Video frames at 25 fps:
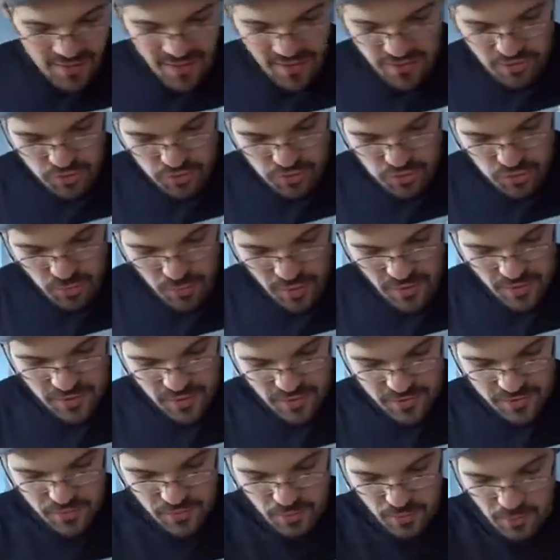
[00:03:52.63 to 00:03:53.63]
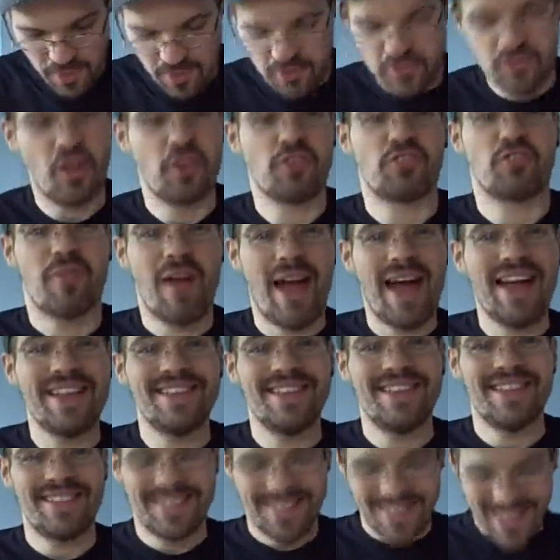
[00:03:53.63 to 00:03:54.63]
That's what you want to look for. When it starts
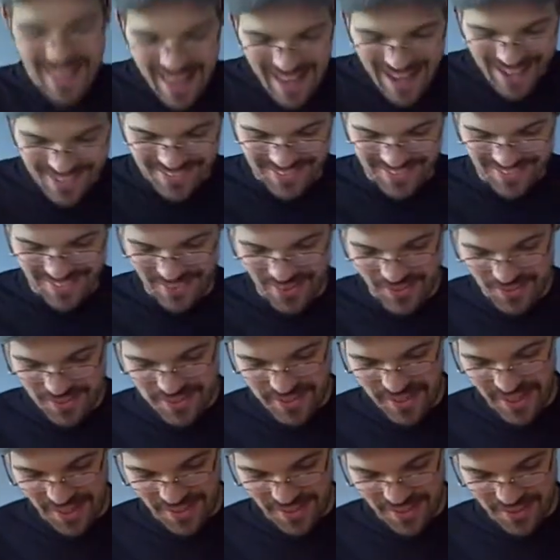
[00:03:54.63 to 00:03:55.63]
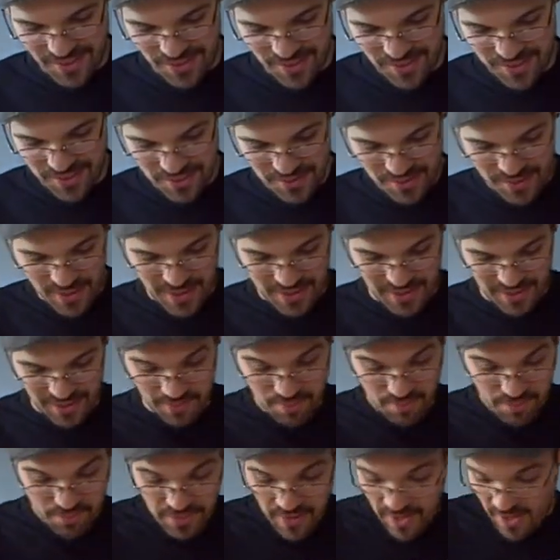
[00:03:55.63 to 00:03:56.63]
riding the sides, you know it's getting close to
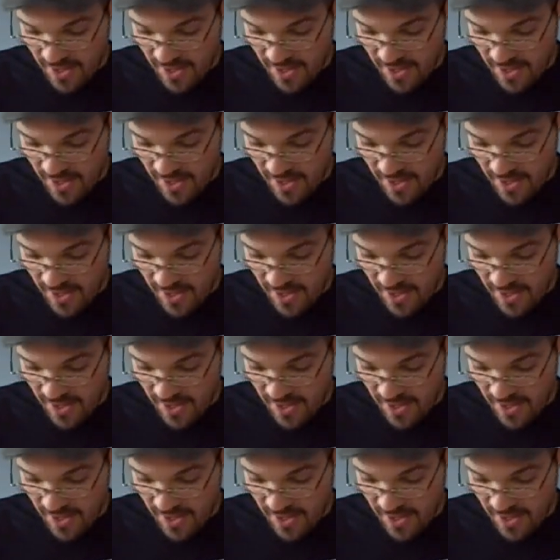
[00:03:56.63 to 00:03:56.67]
ready.